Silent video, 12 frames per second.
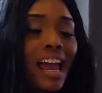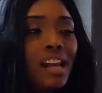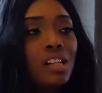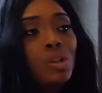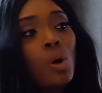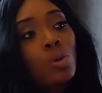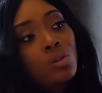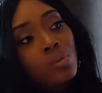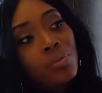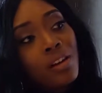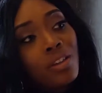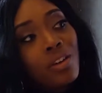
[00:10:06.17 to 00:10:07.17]
and his older
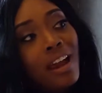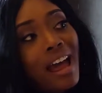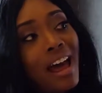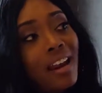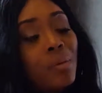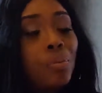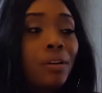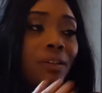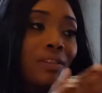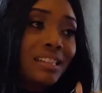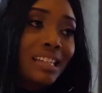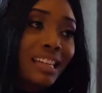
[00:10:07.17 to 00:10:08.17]
brother had a
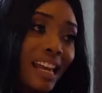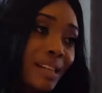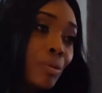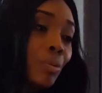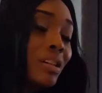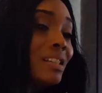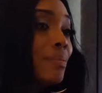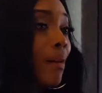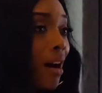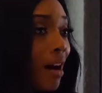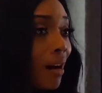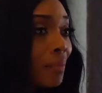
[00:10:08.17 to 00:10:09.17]
previous engagement with his
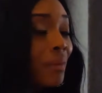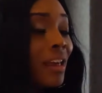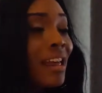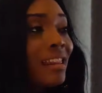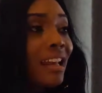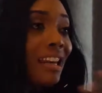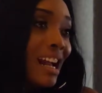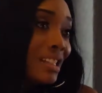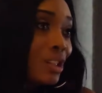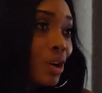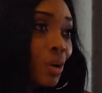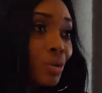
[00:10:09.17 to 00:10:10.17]
mom that he had
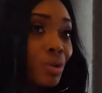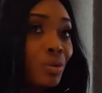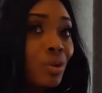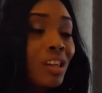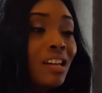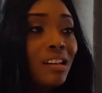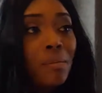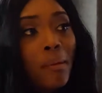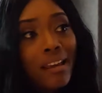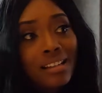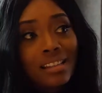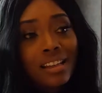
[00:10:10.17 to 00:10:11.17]
to go to, so he couldn't
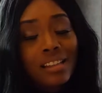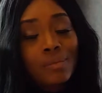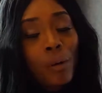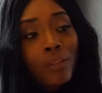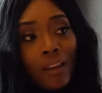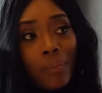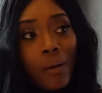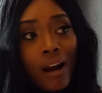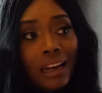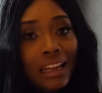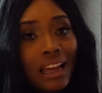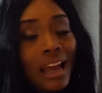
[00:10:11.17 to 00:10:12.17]
make it to his birthday
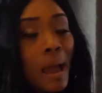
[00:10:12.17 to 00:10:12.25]
party.